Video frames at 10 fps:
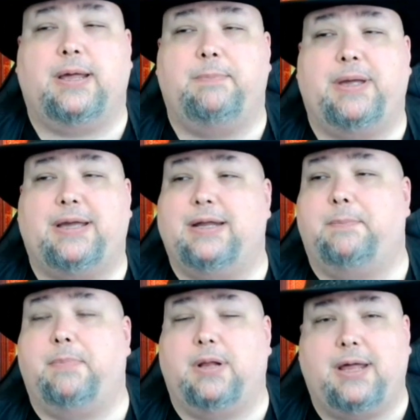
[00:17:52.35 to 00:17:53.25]
and making a
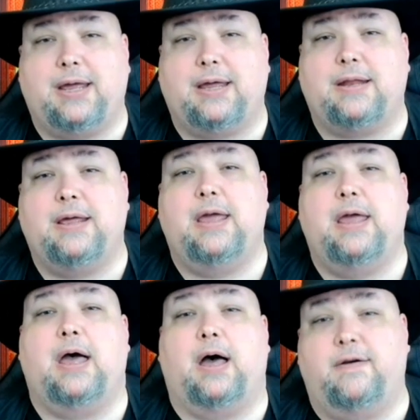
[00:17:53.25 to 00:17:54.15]
plan
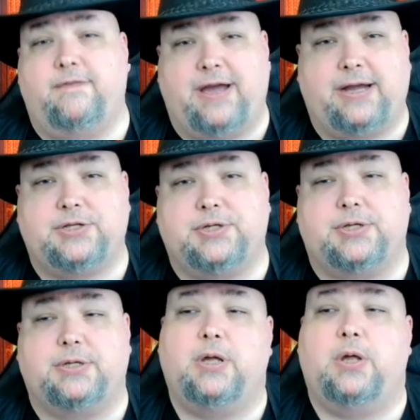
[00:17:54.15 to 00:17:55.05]
of
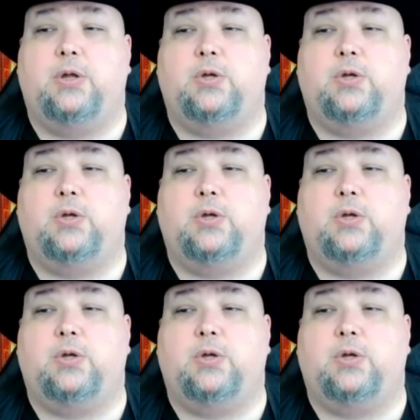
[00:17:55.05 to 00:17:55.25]
action